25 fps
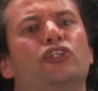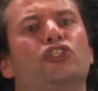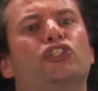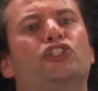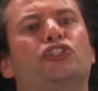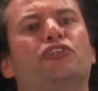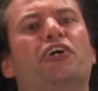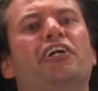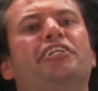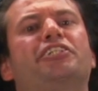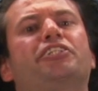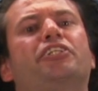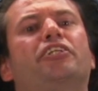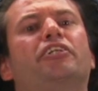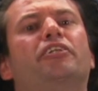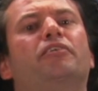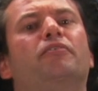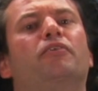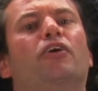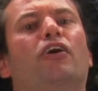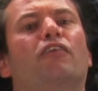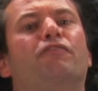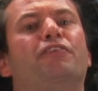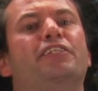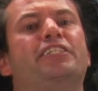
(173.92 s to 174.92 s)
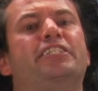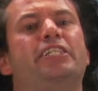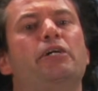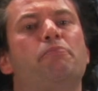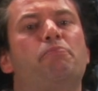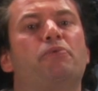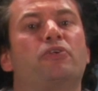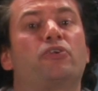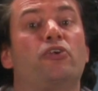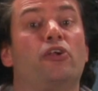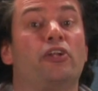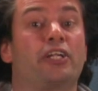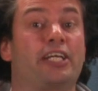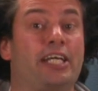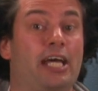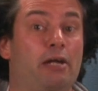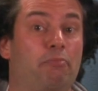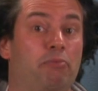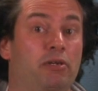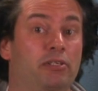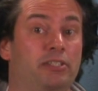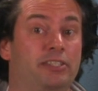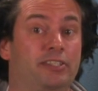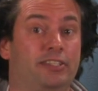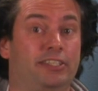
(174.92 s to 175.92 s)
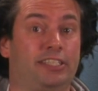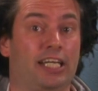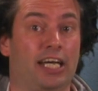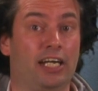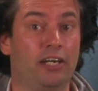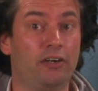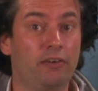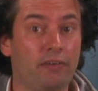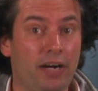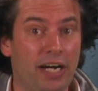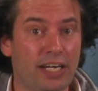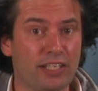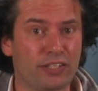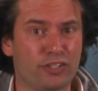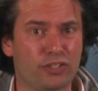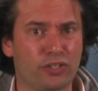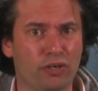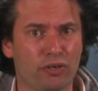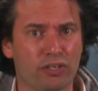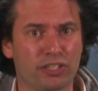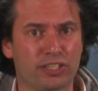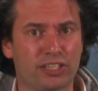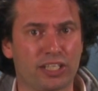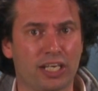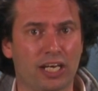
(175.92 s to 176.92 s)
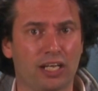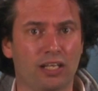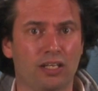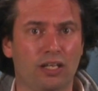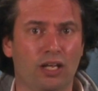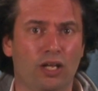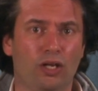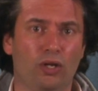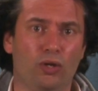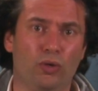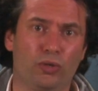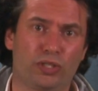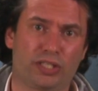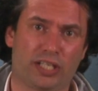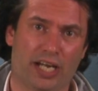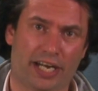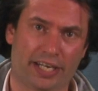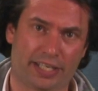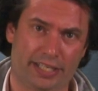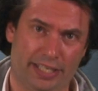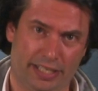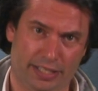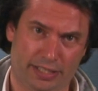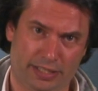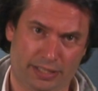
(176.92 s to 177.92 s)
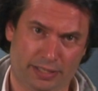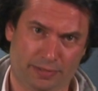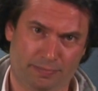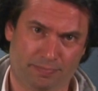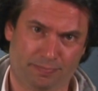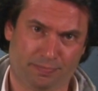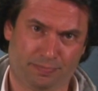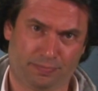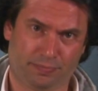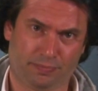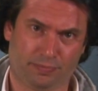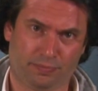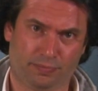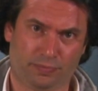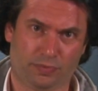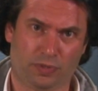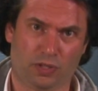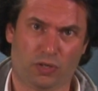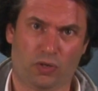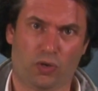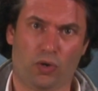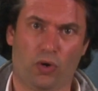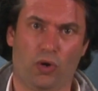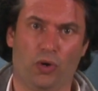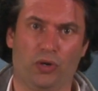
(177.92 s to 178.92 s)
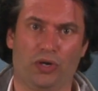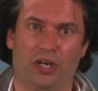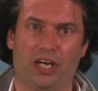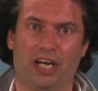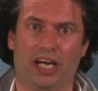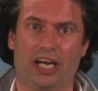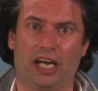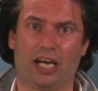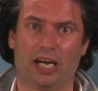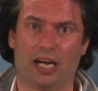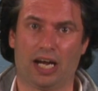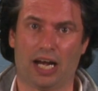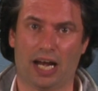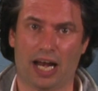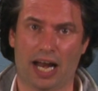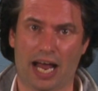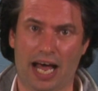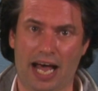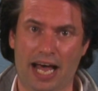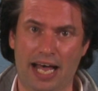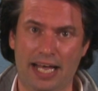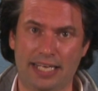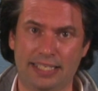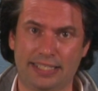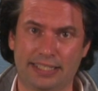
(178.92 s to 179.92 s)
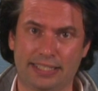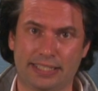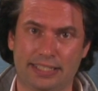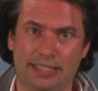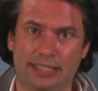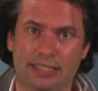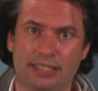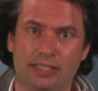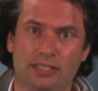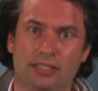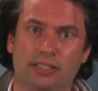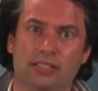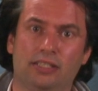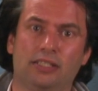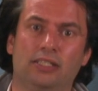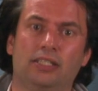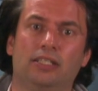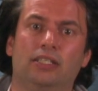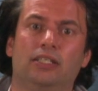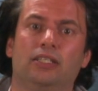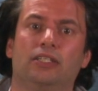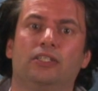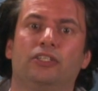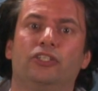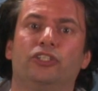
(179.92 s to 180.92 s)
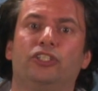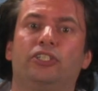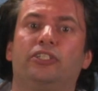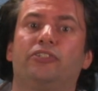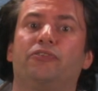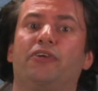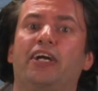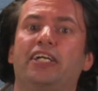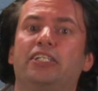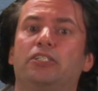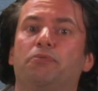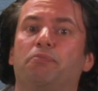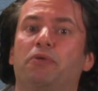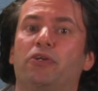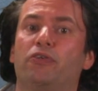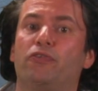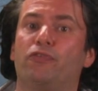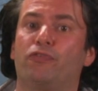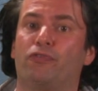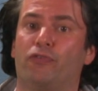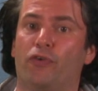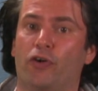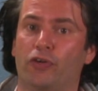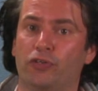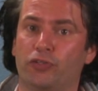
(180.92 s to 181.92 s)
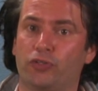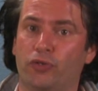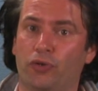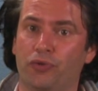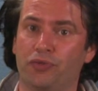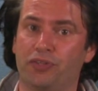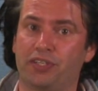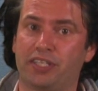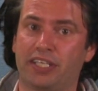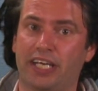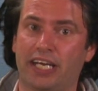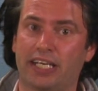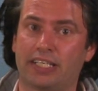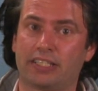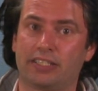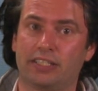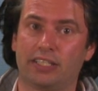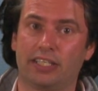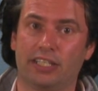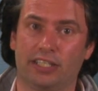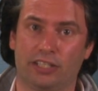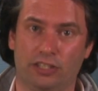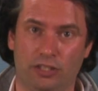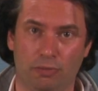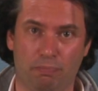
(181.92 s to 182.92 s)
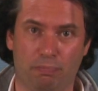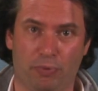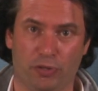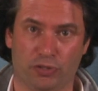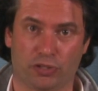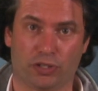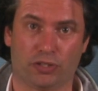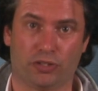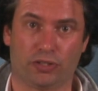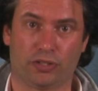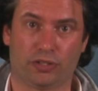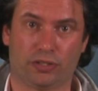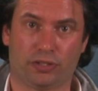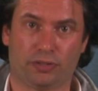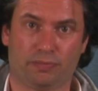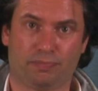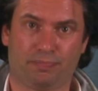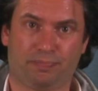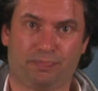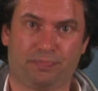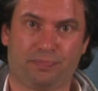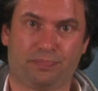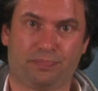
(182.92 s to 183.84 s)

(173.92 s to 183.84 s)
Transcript: The structure of a typical cadmium telluride solar cell looks like this. On a glass, this transparent front contact is deposited.